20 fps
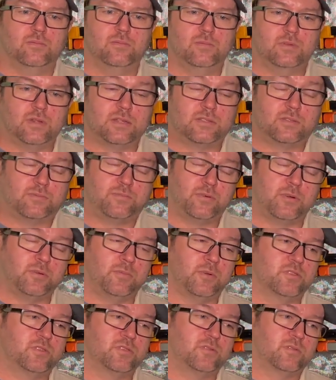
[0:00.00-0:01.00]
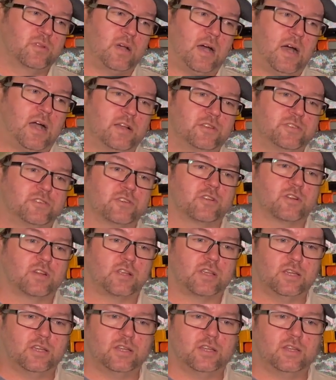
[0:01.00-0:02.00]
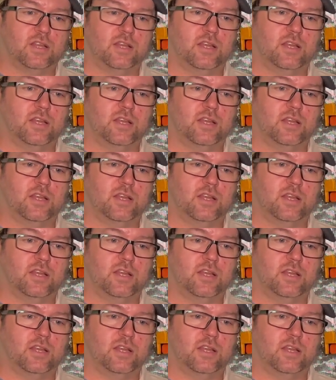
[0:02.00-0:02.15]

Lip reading: that's pretty much the highest you're gonna get.